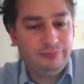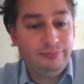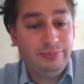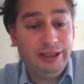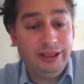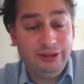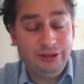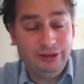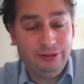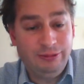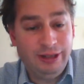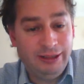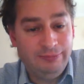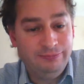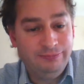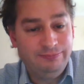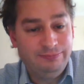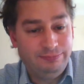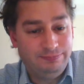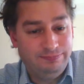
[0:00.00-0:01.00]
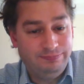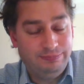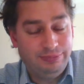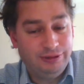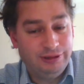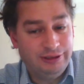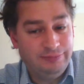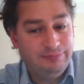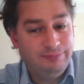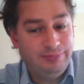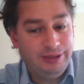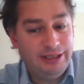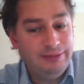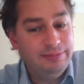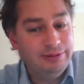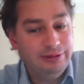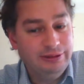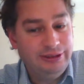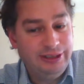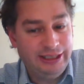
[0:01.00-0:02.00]
because at one point
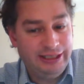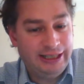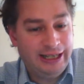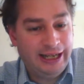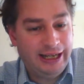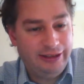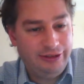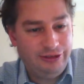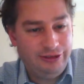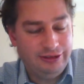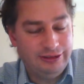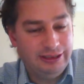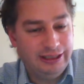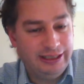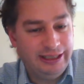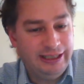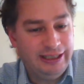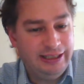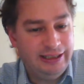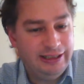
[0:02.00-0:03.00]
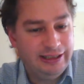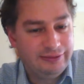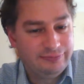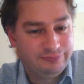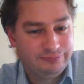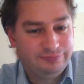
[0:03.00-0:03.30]
people did actually